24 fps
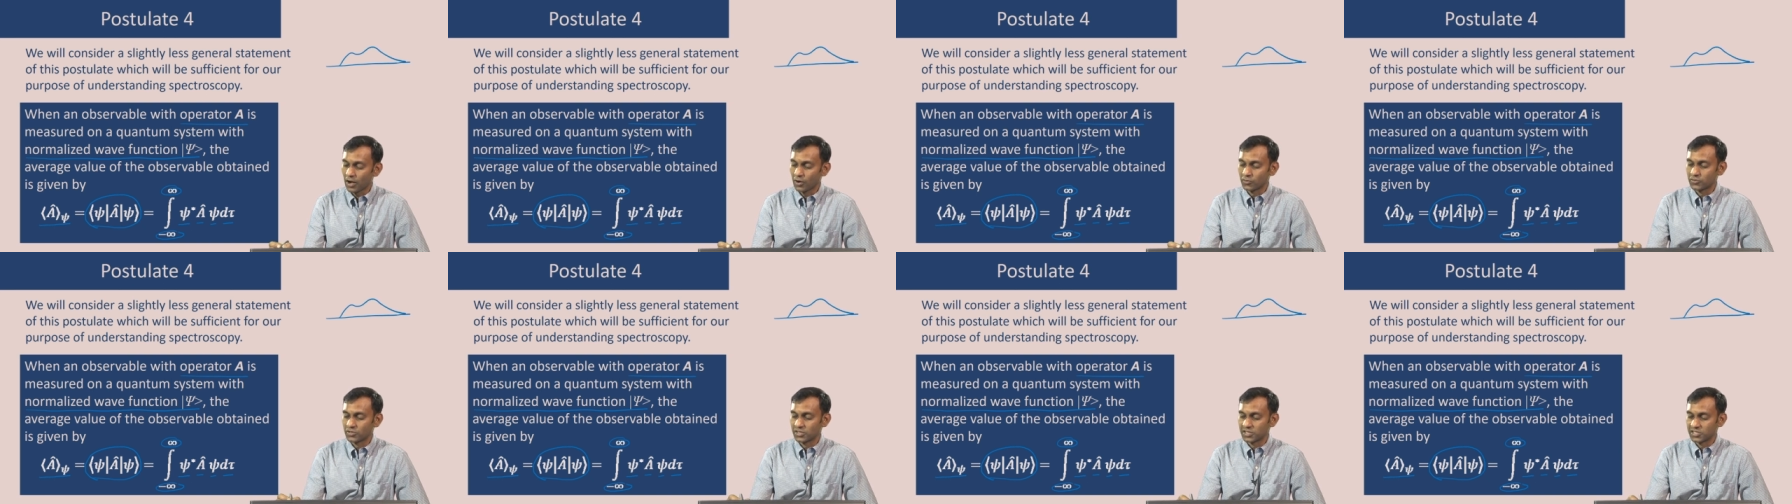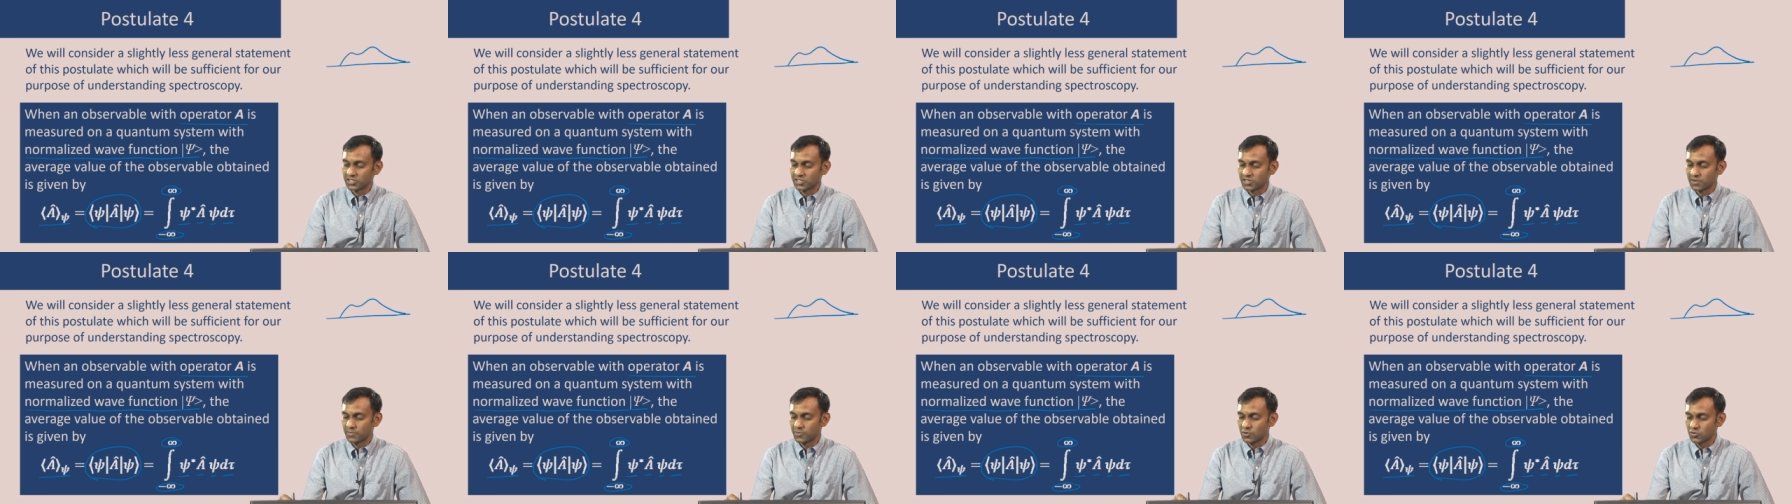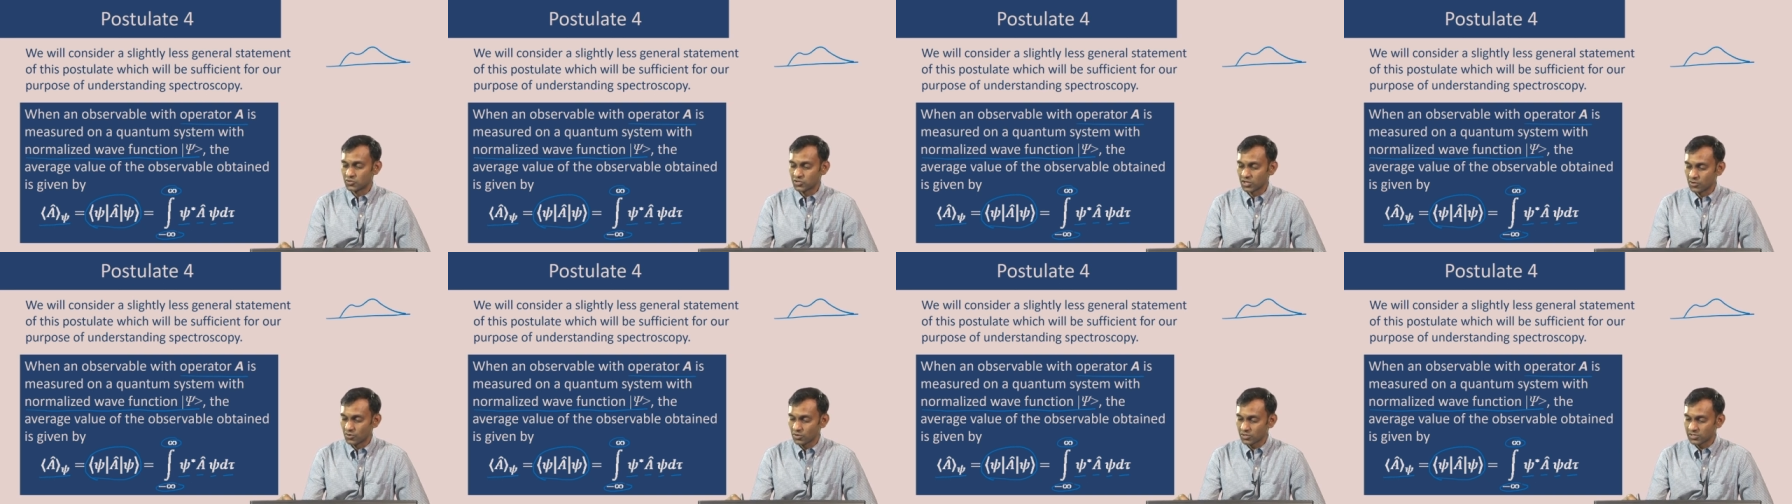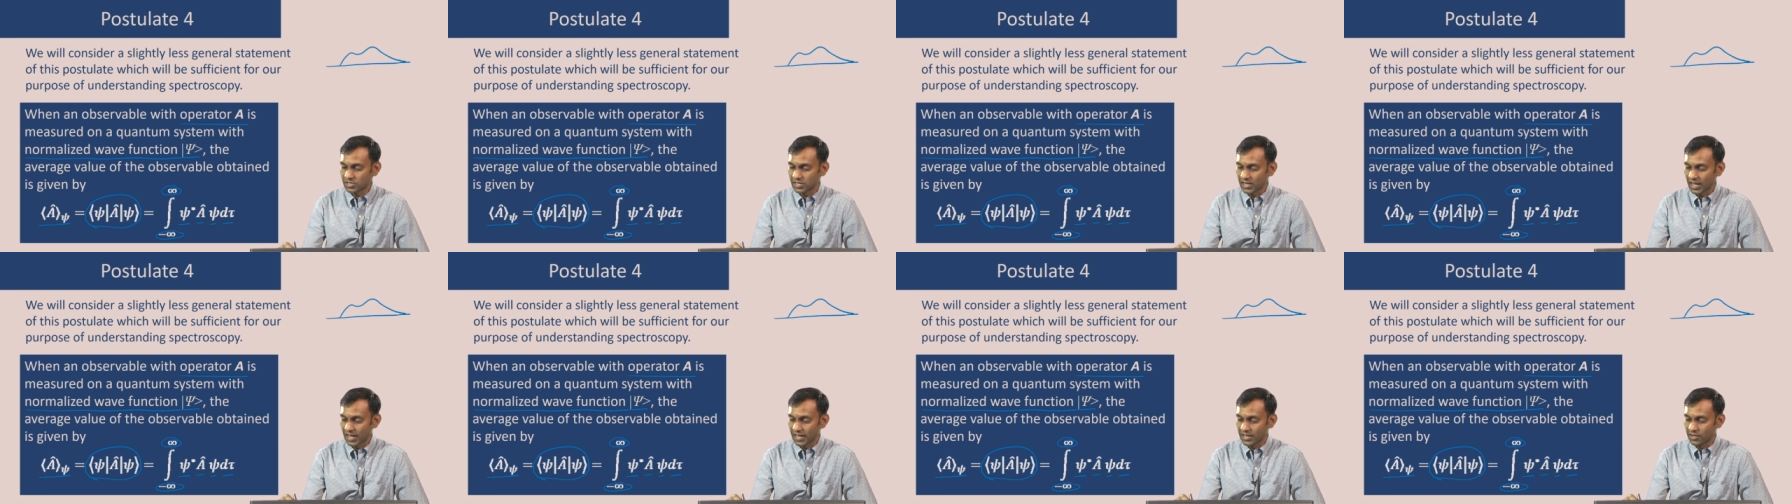how the distribution
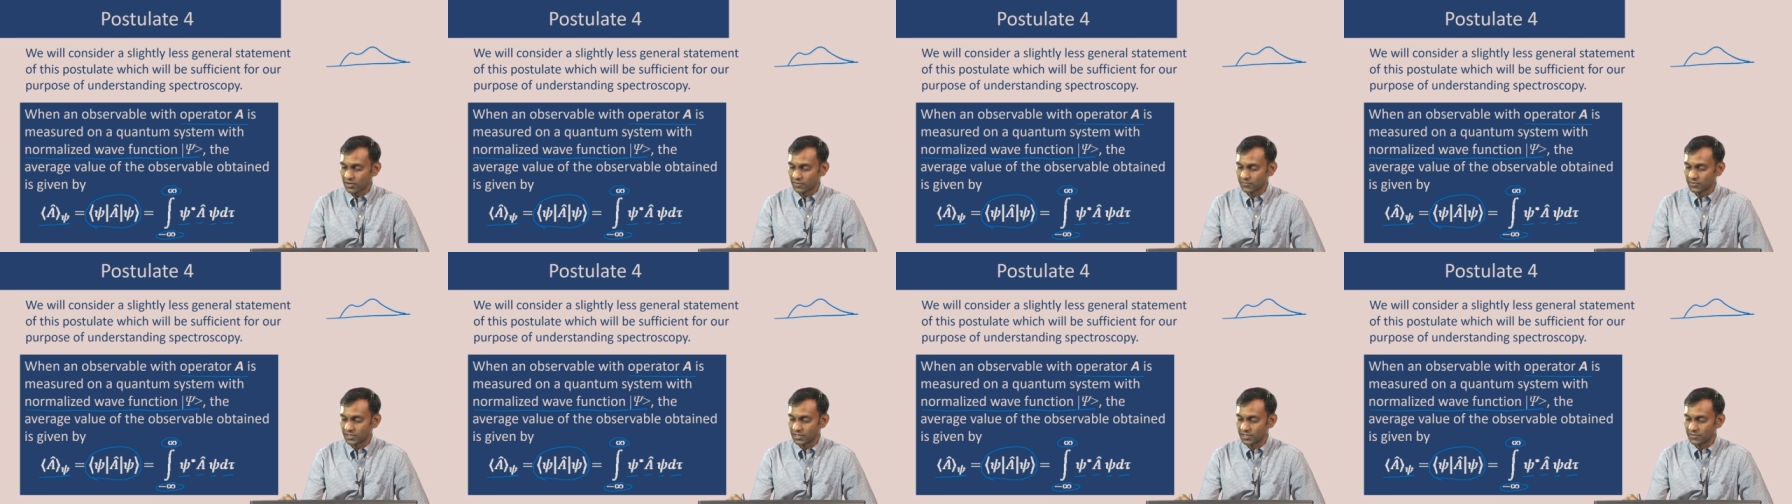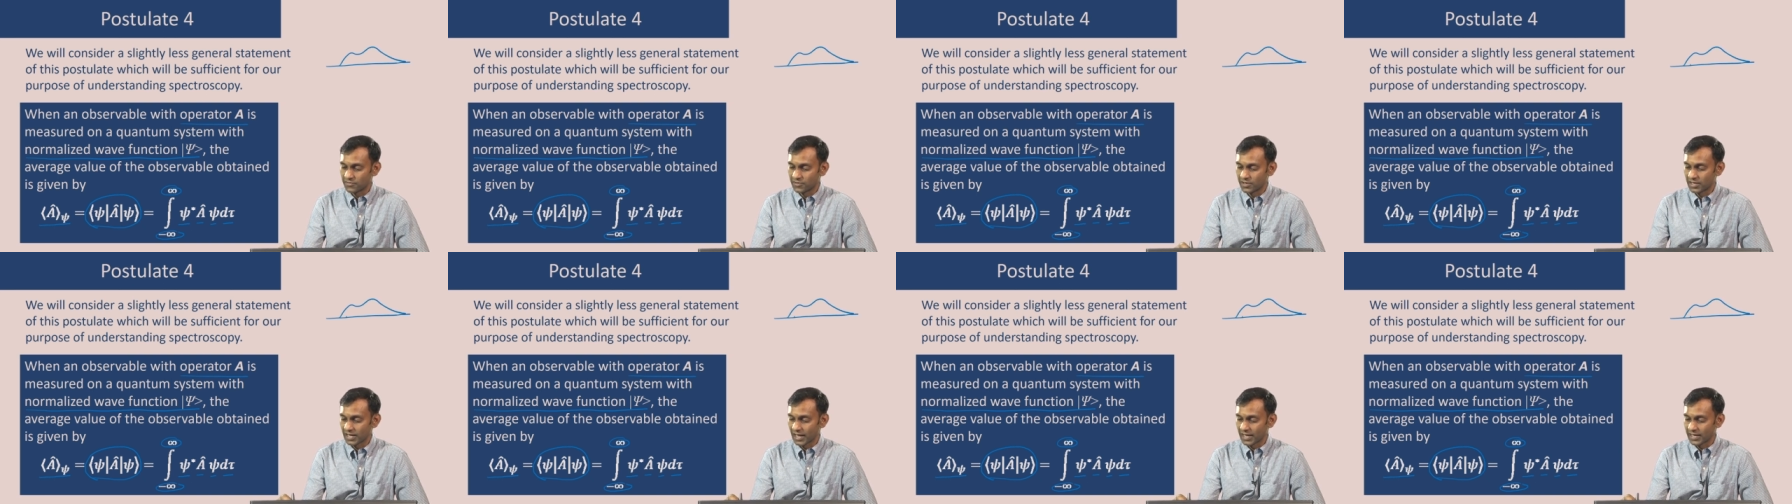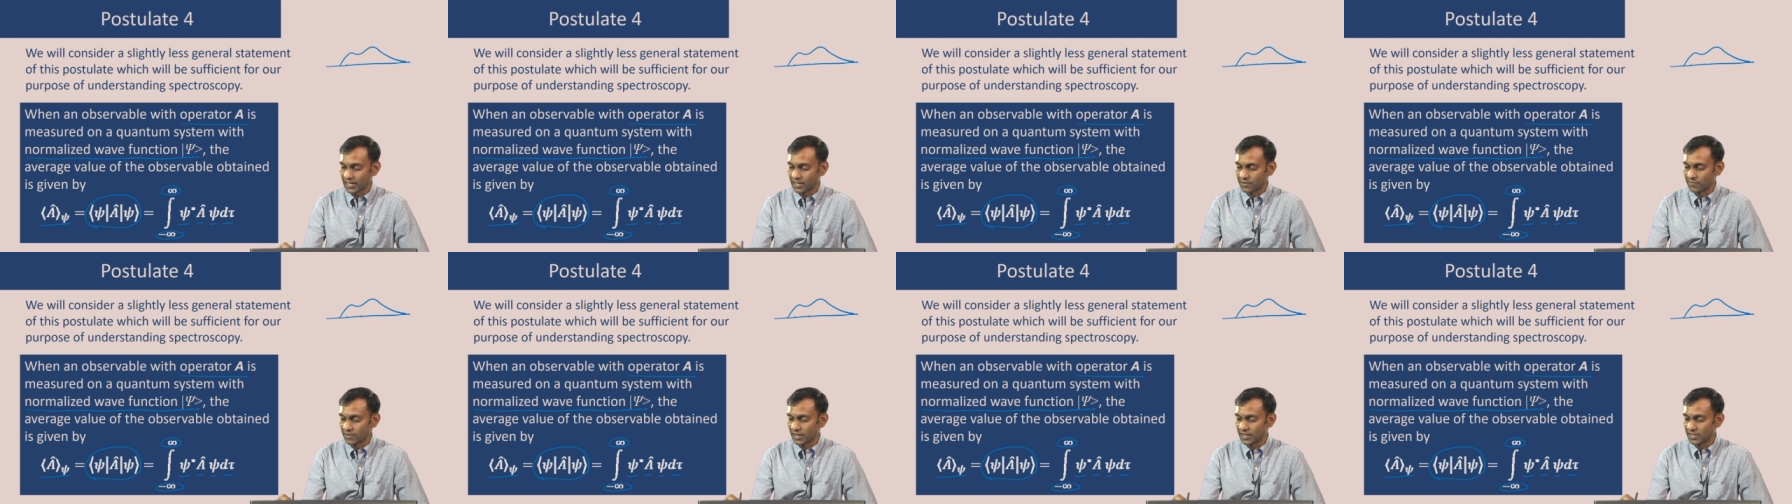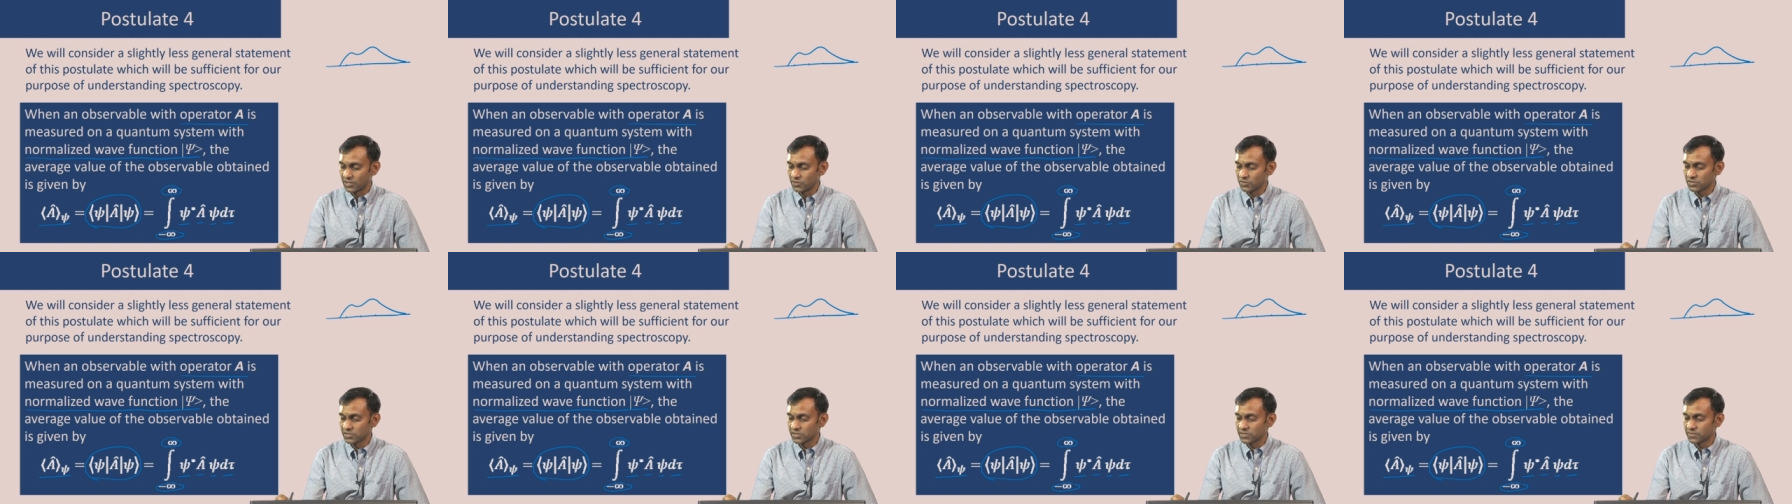looks like of the different
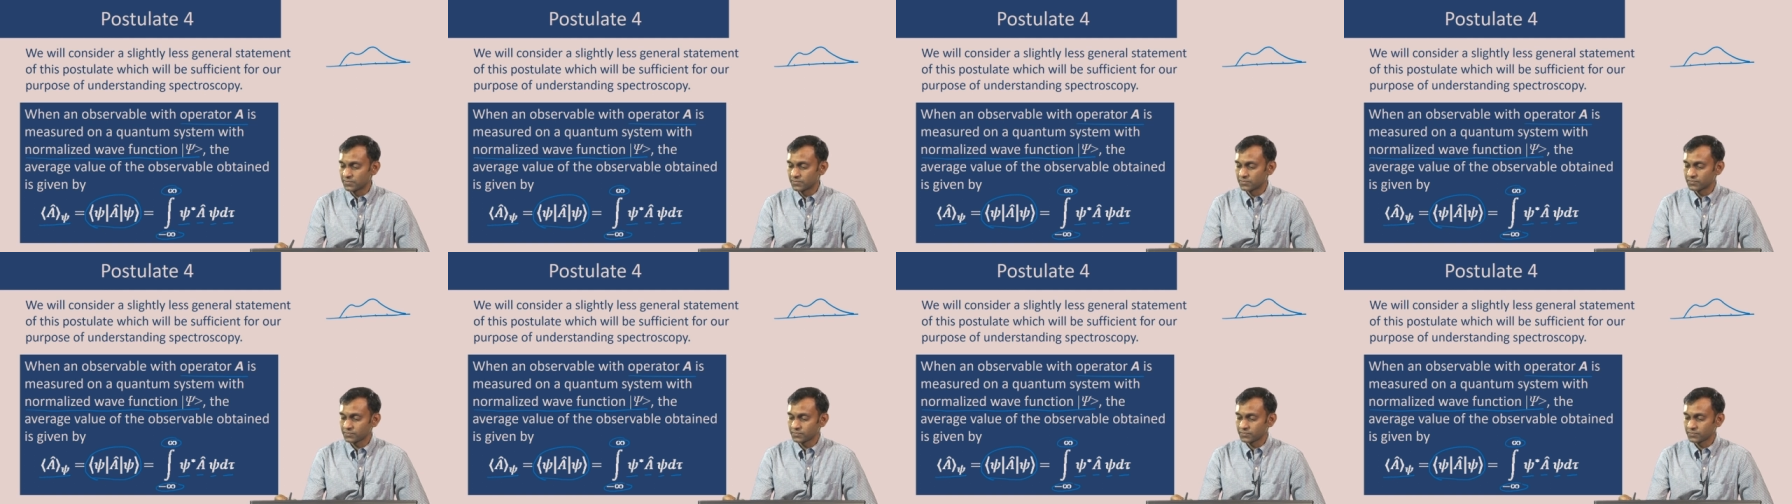eigenvalues.